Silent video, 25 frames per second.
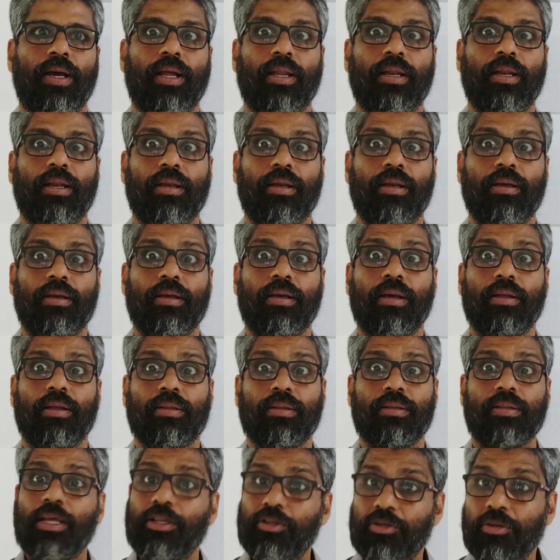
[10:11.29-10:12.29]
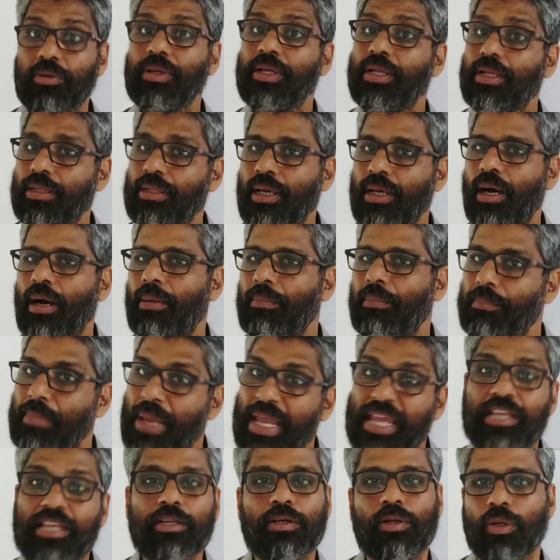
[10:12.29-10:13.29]
and that too in the
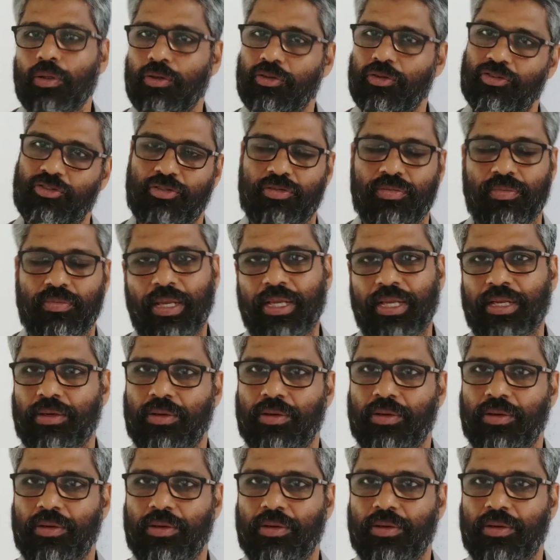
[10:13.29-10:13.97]
main clause.